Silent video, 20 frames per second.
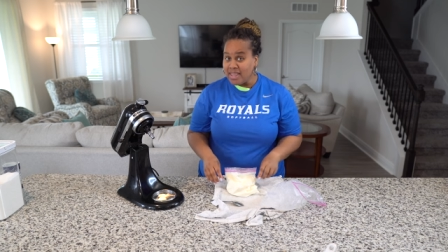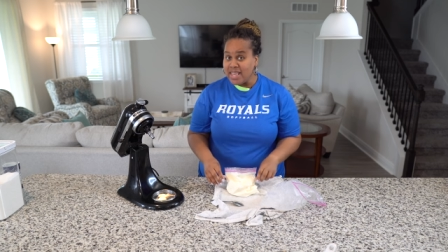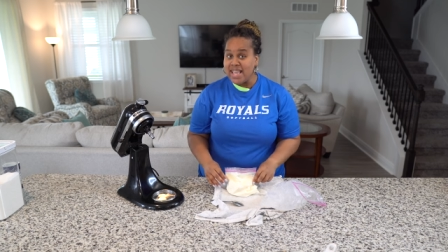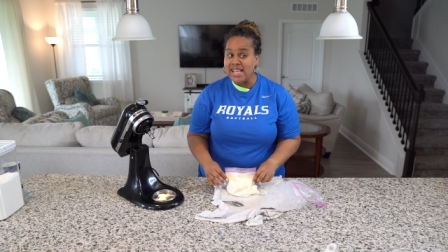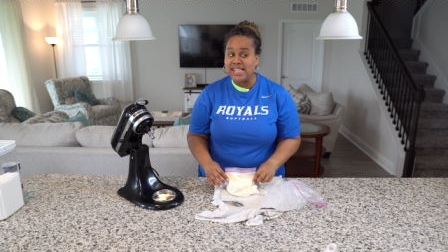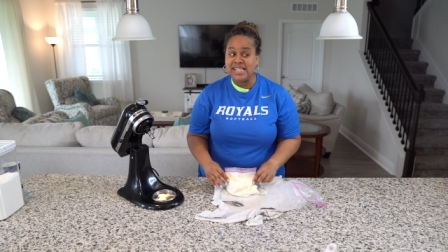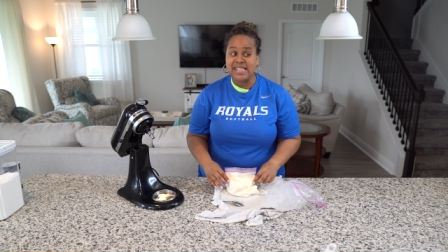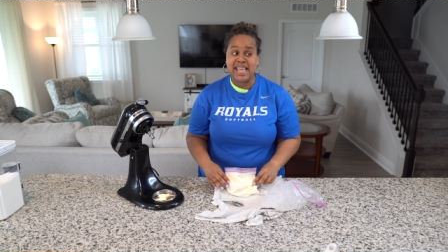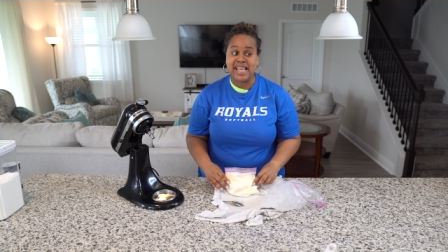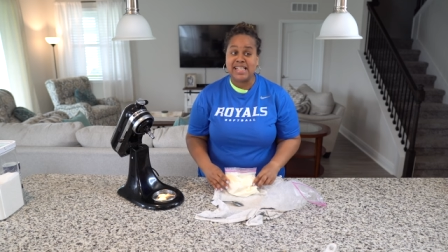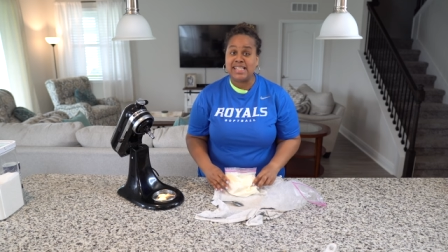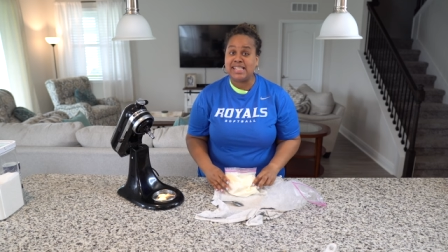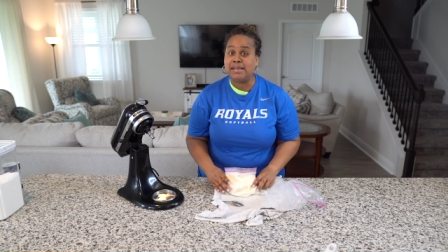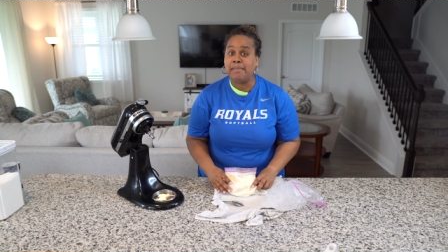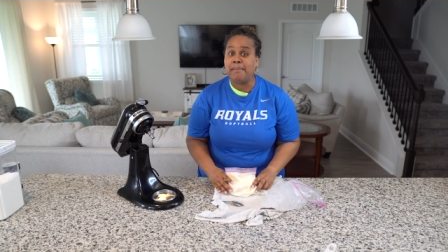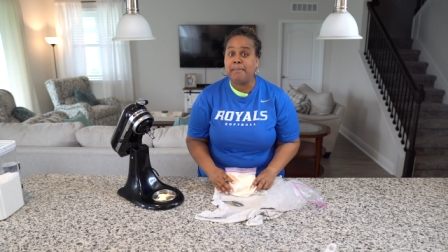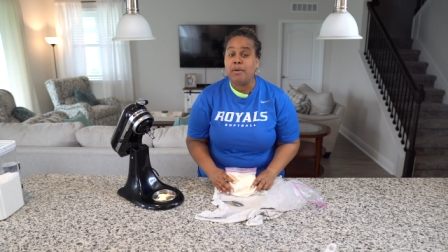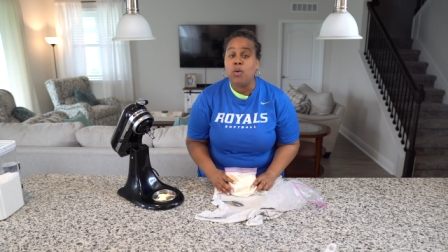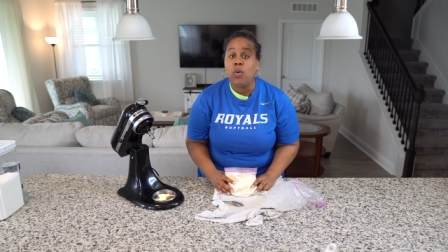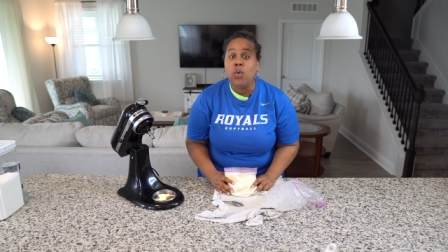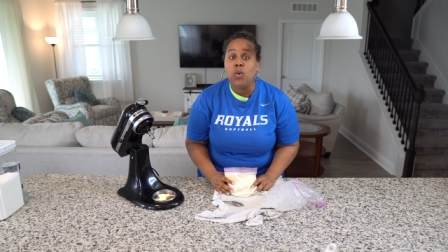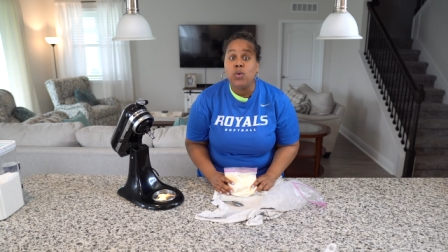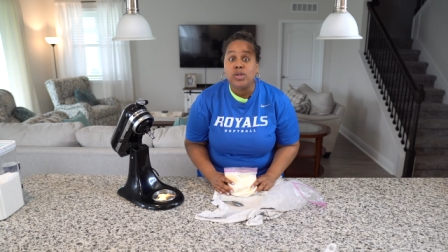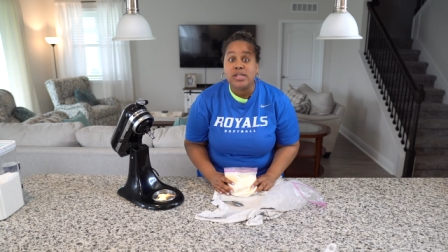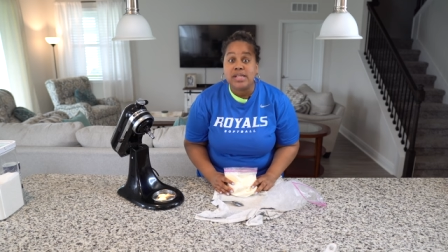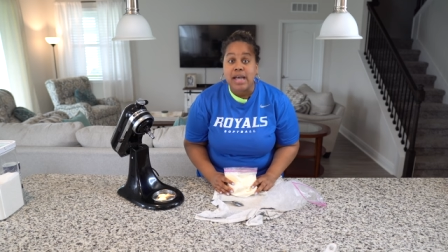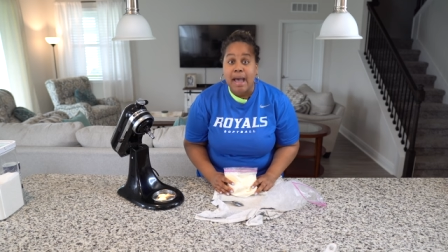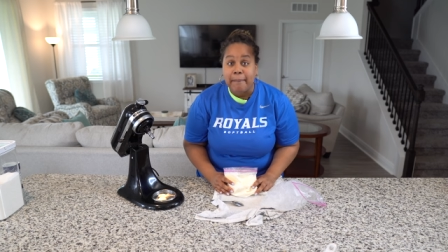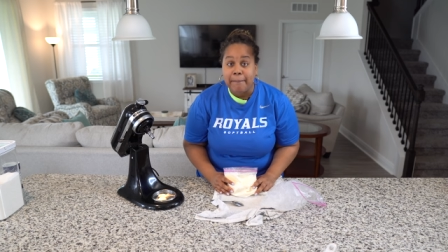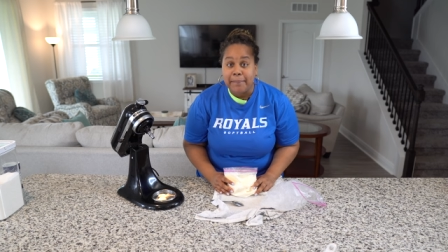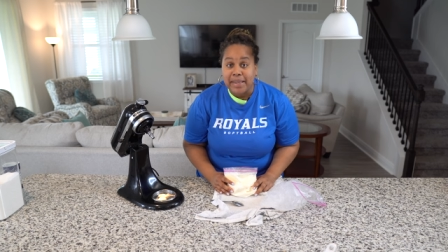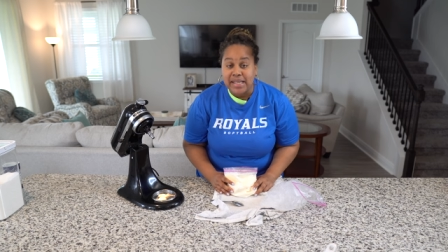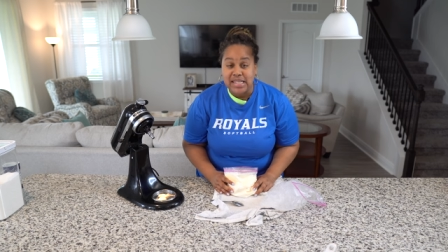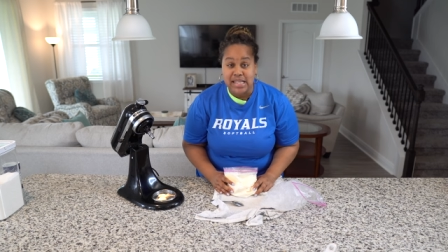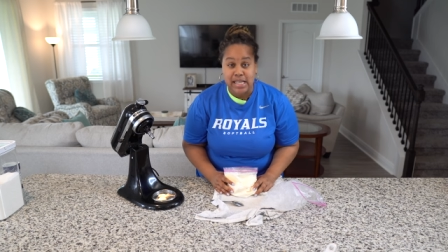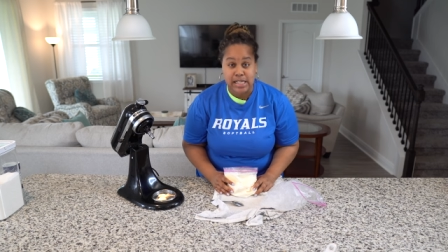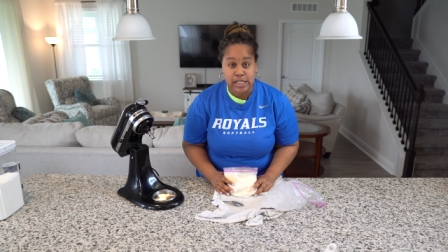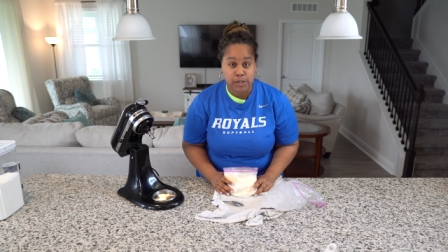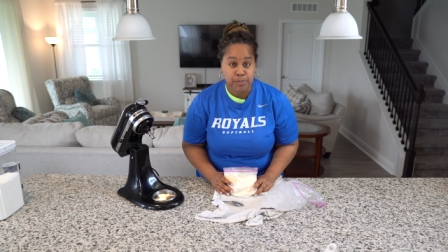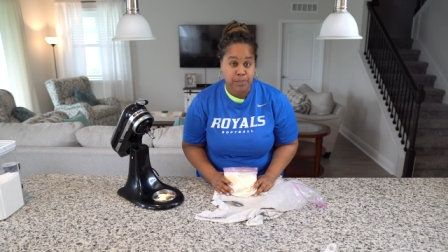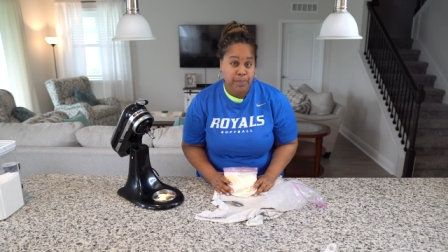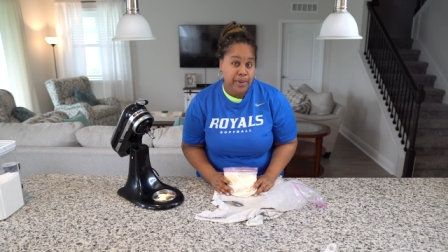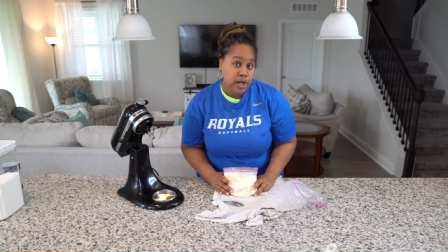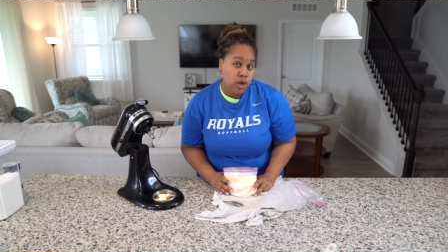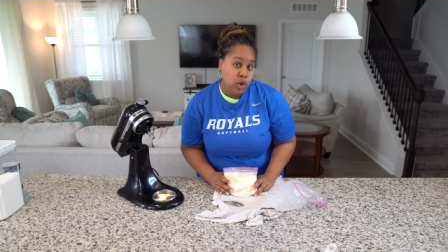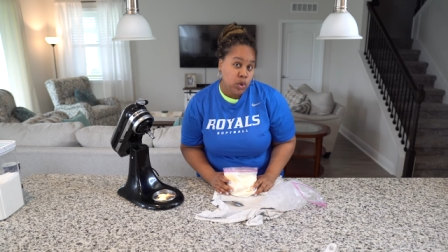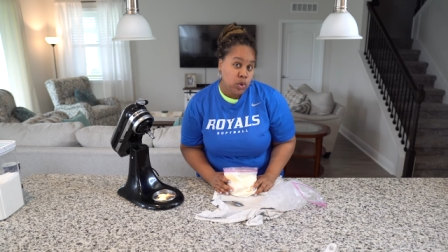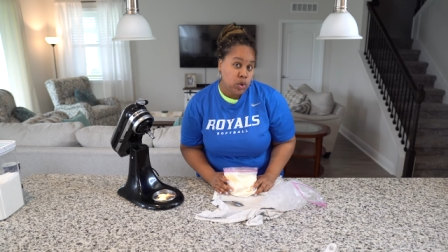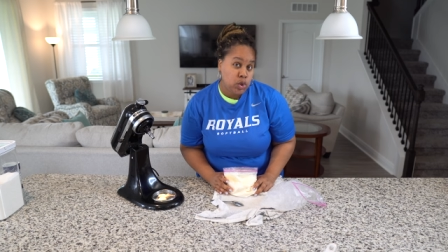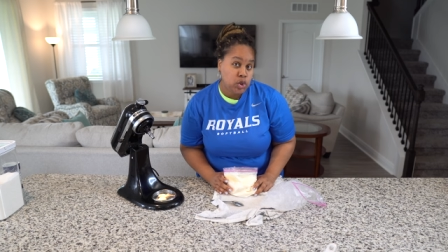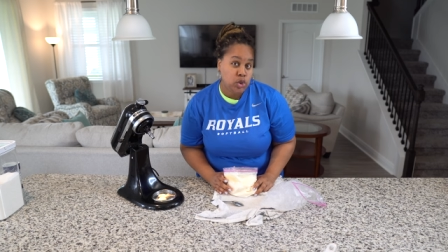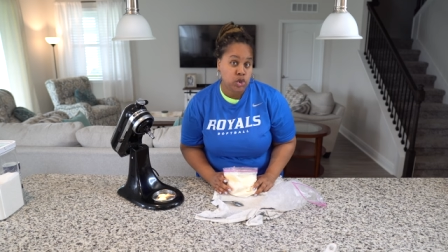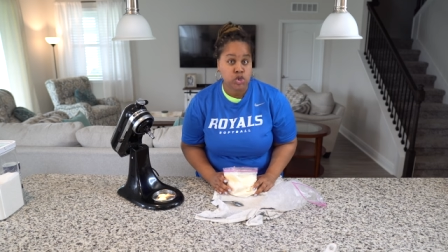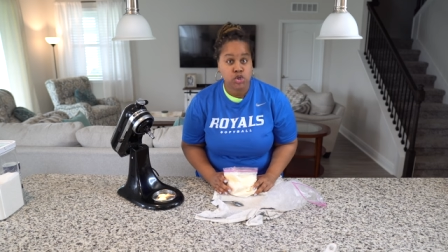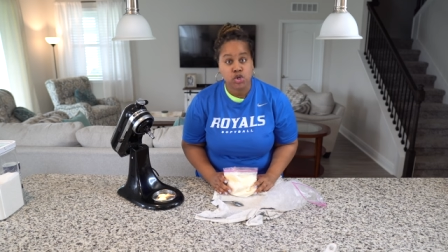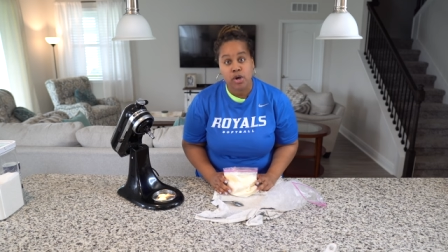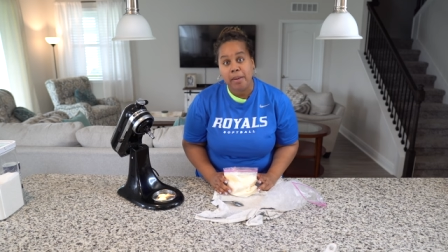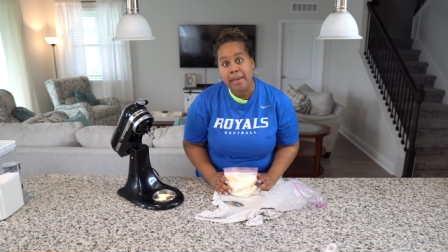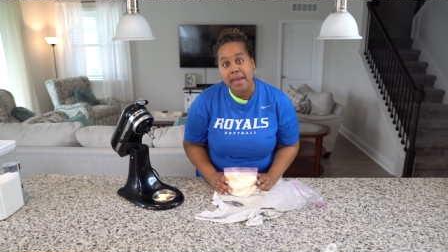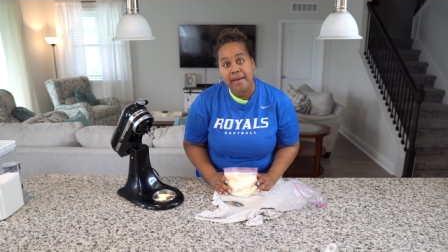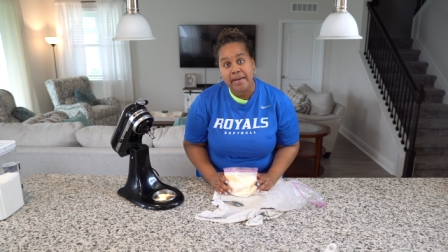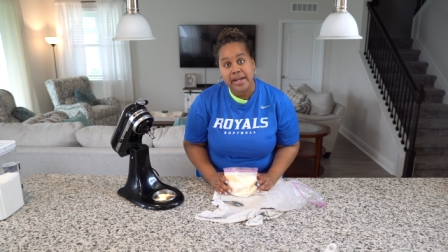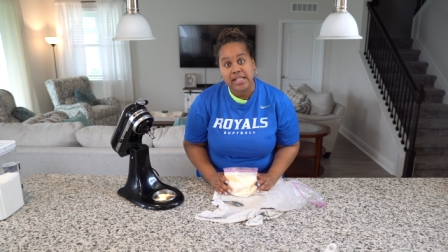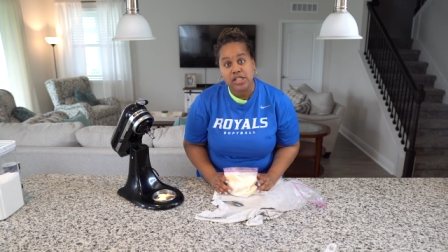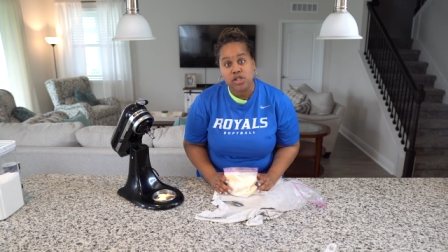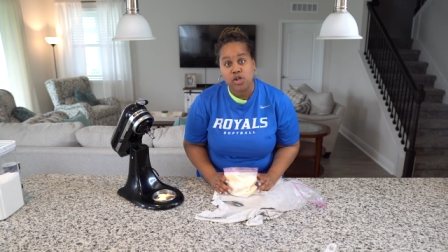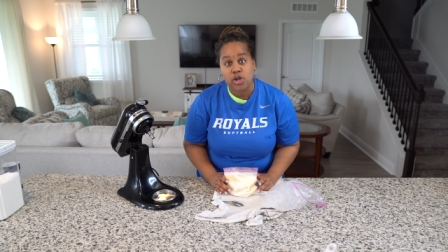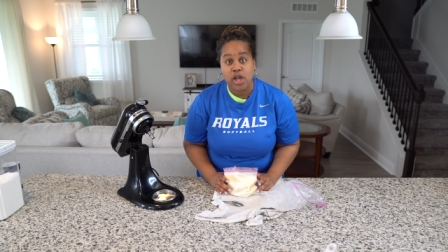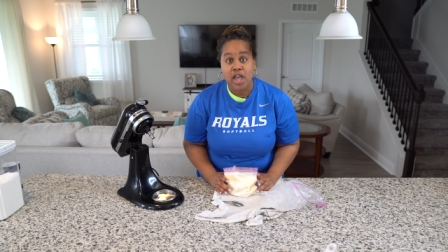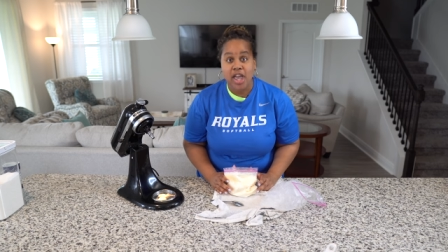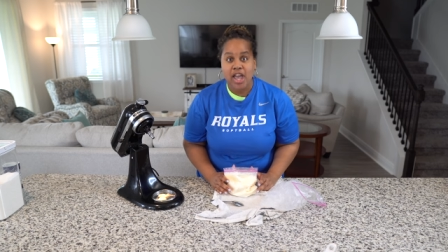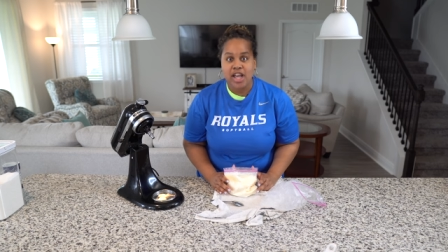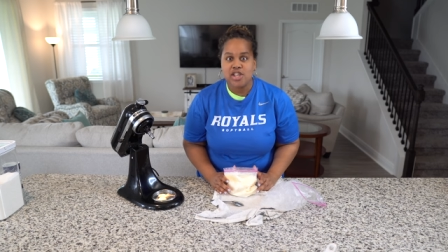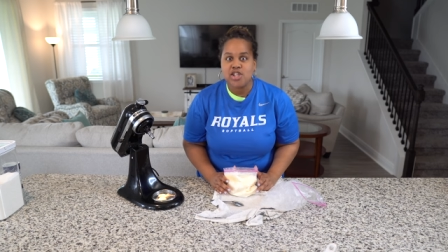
is get some cool toppings like sprinkles or strawberries or